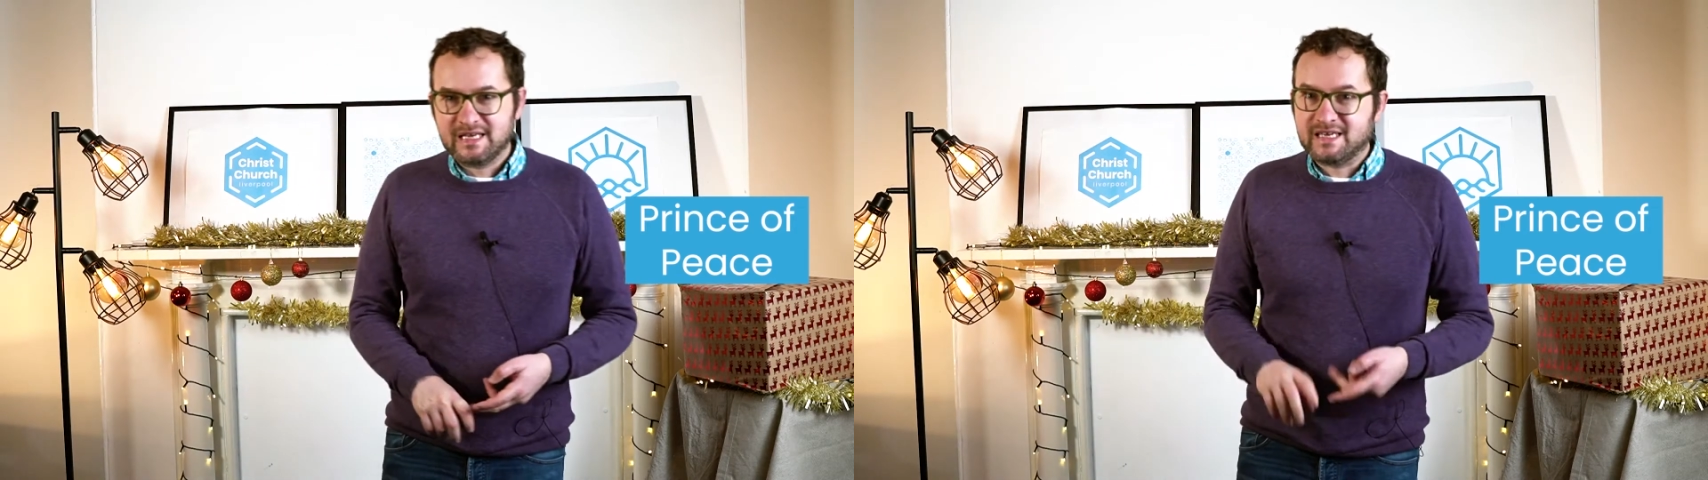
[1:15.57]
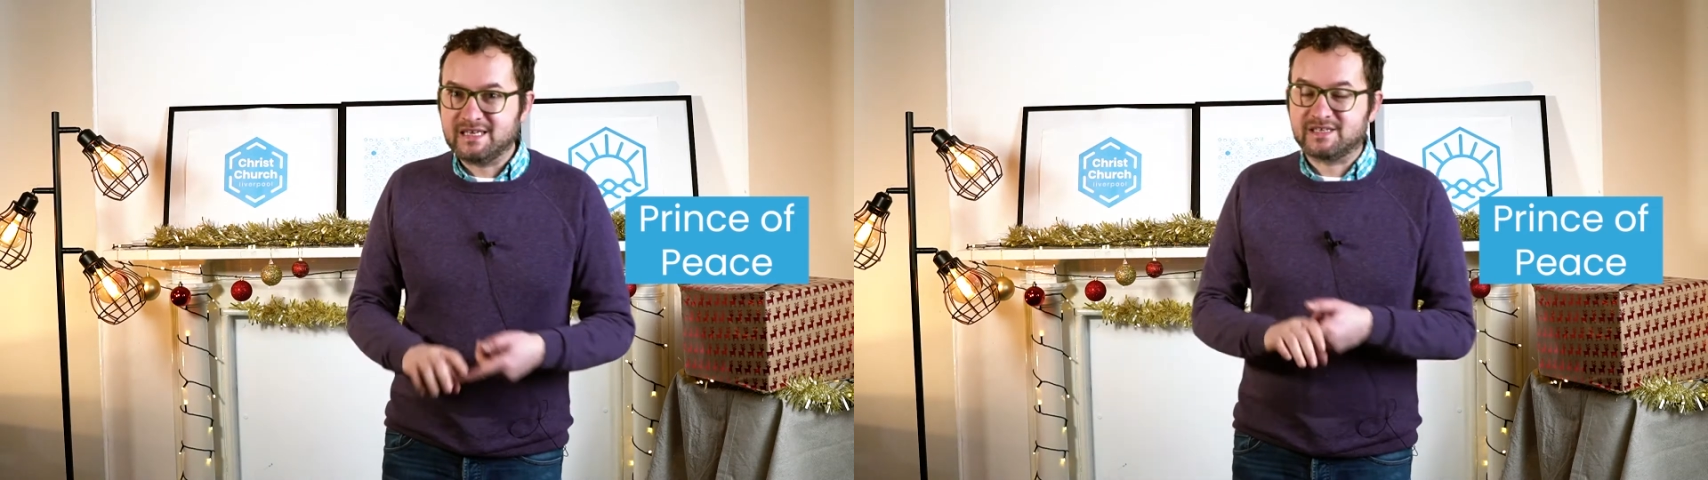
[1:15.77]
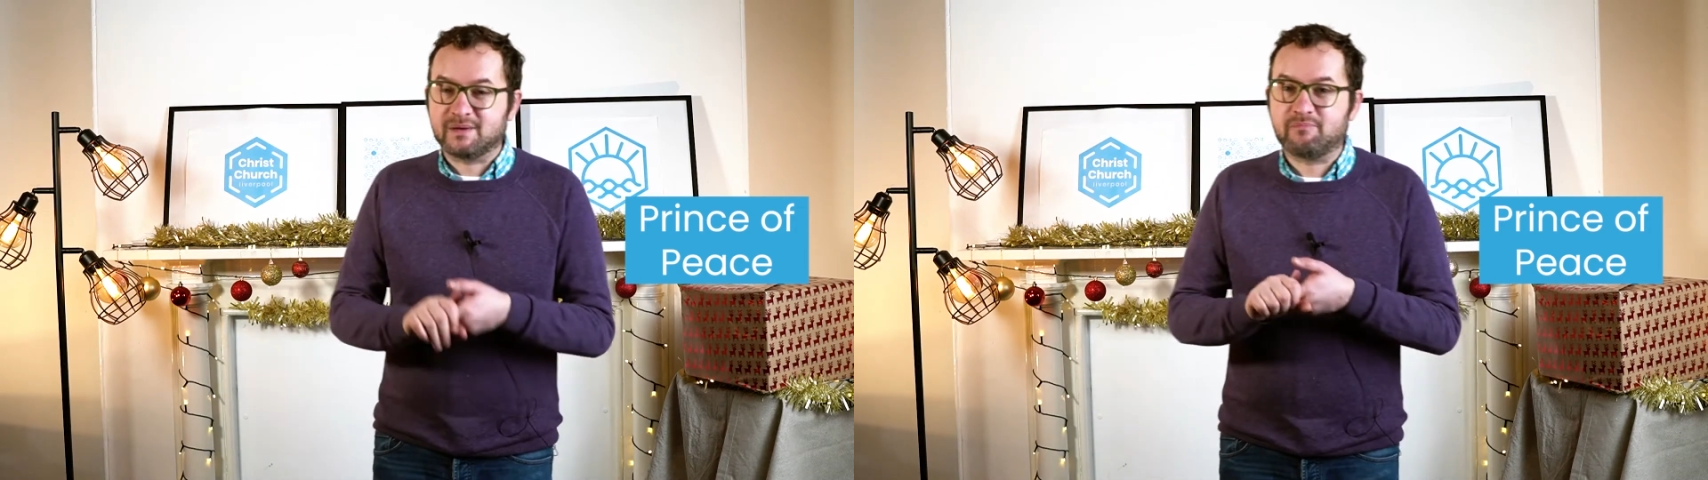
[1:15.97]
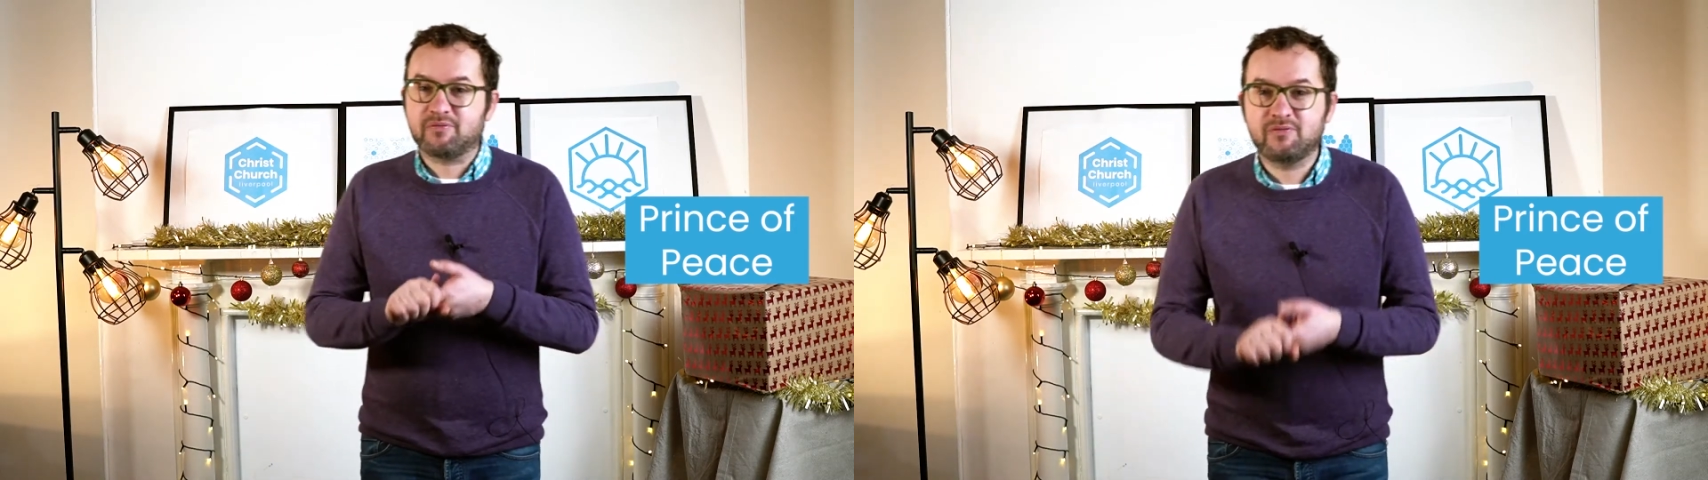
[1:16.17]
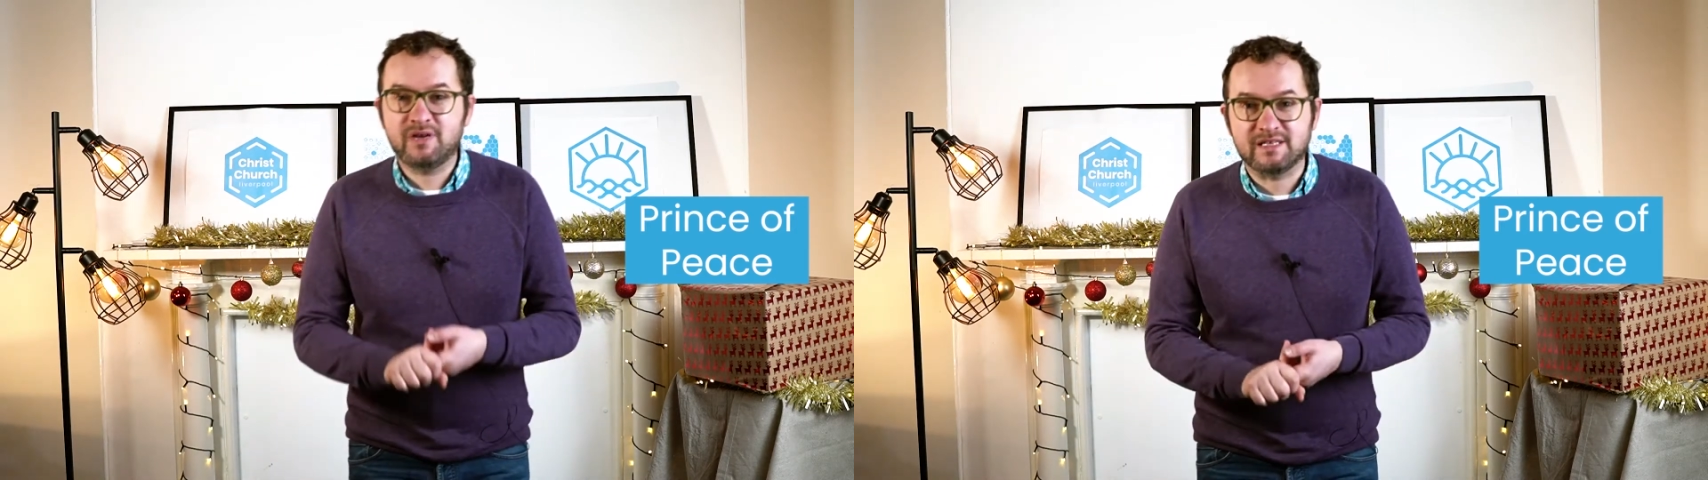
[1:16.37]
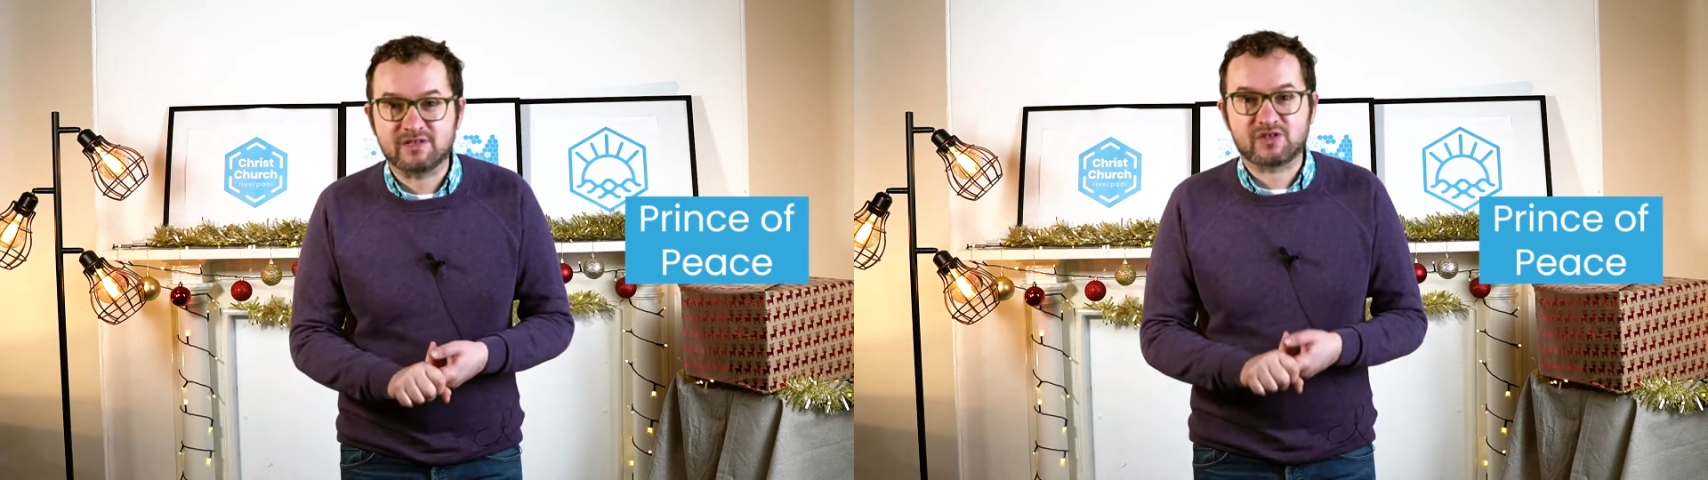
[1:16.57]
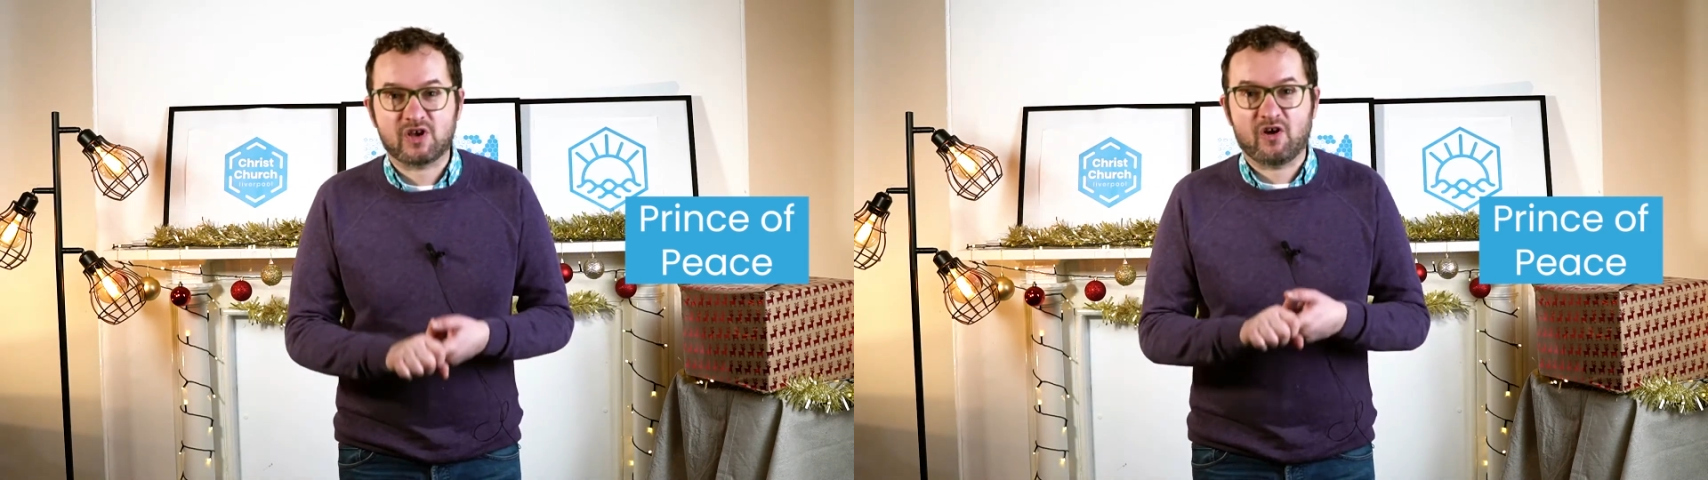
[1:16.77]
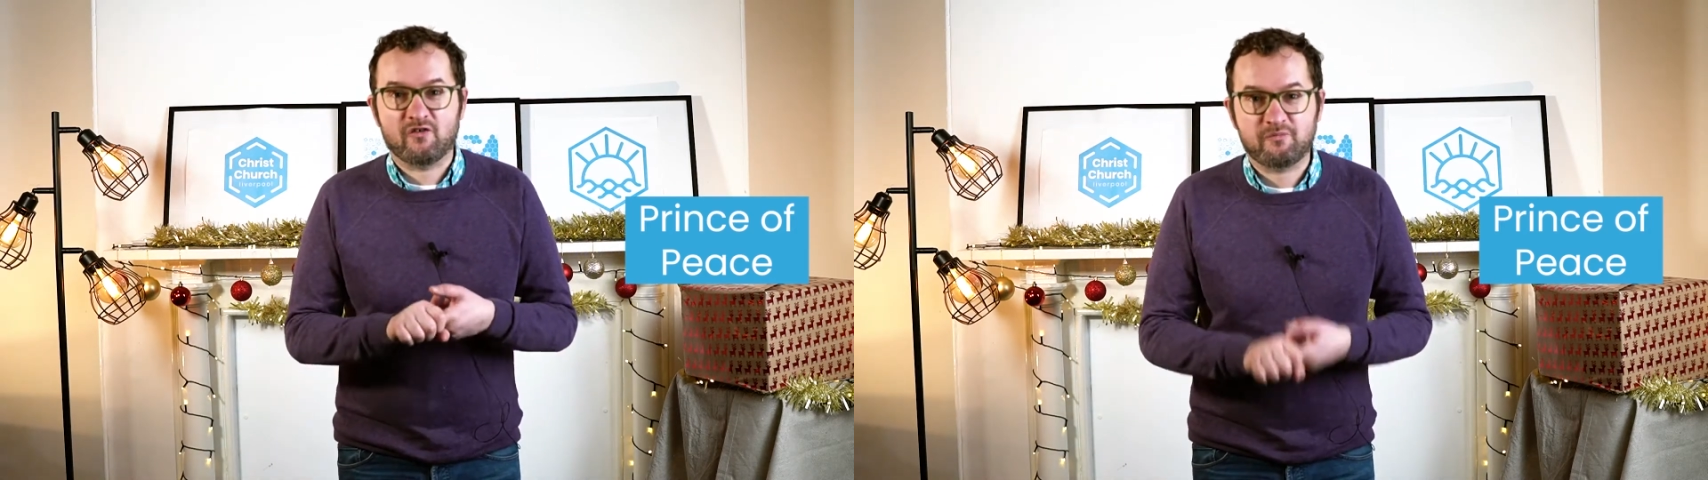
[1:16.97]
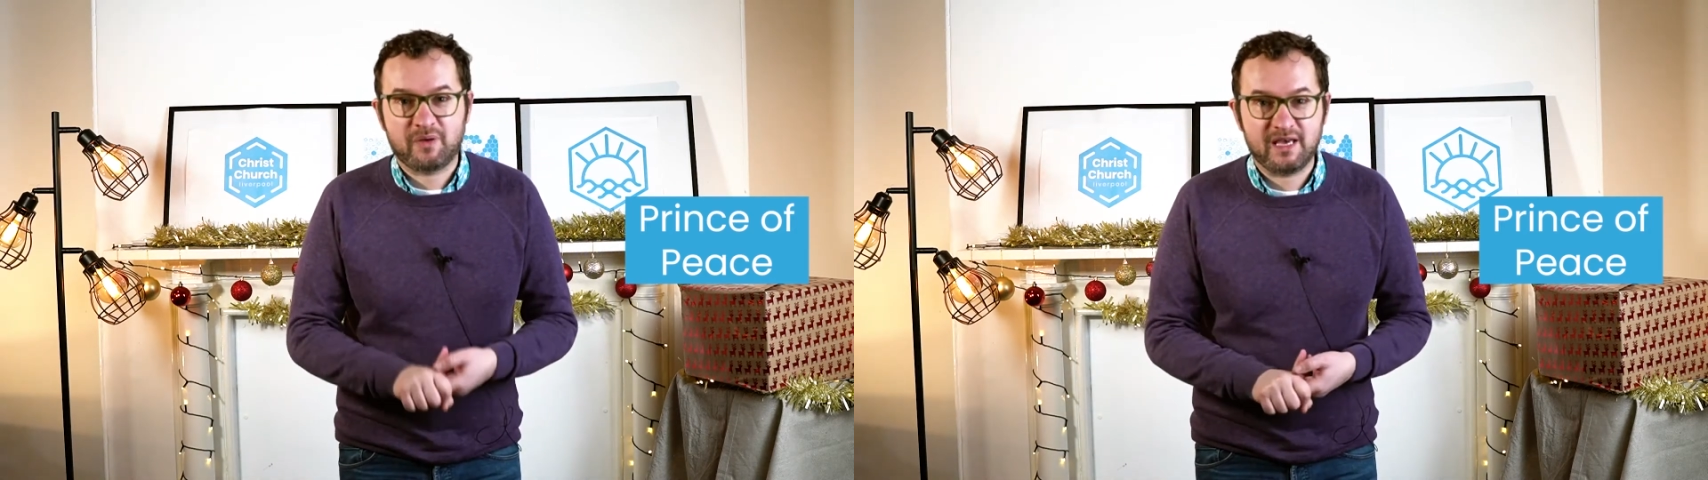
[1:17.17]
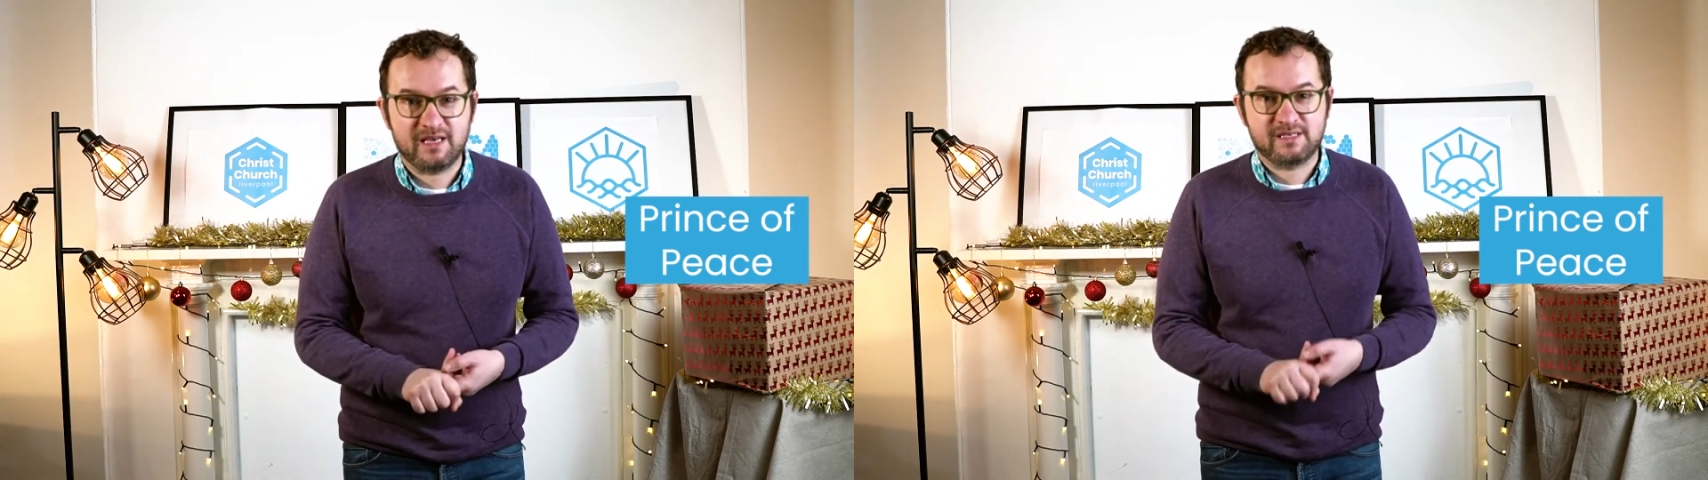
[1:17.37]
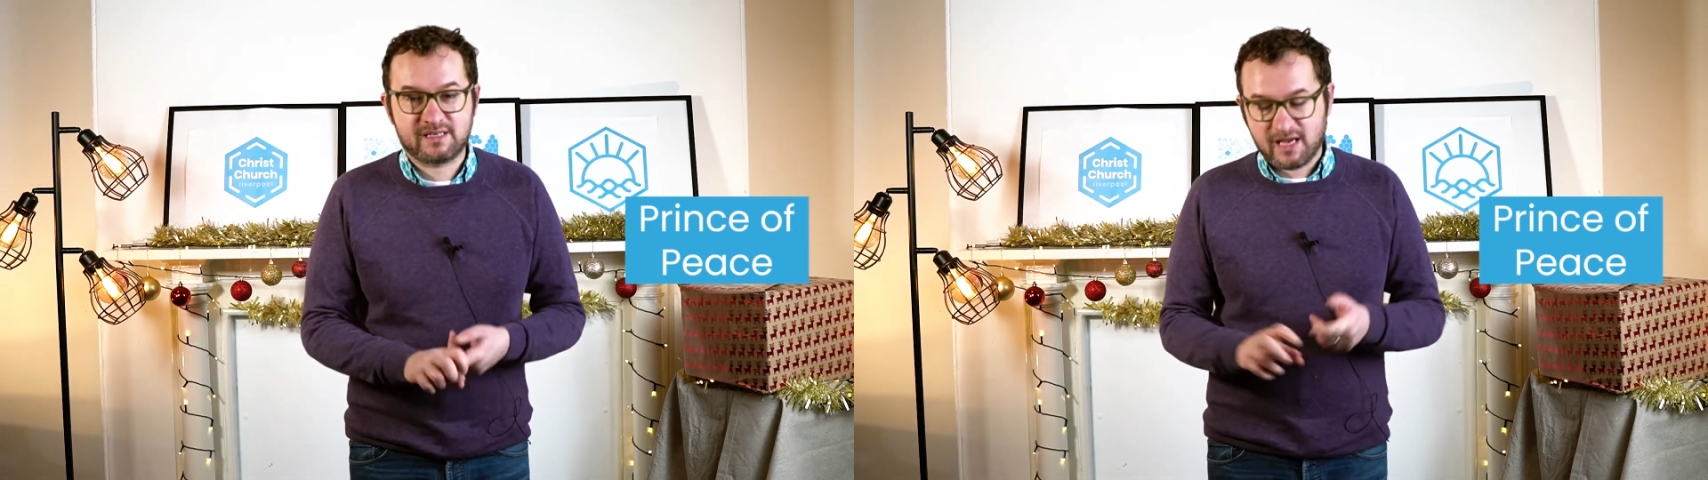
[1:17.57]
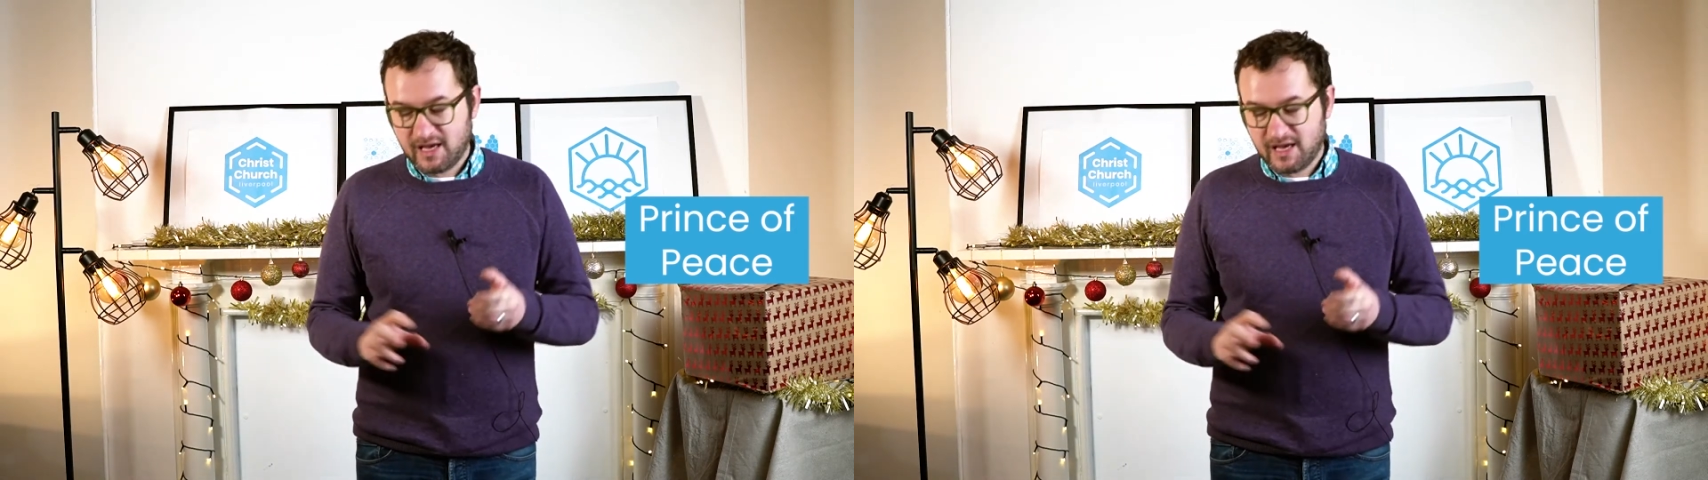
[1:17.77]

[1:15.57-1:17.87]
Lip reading: he's a prince of peace.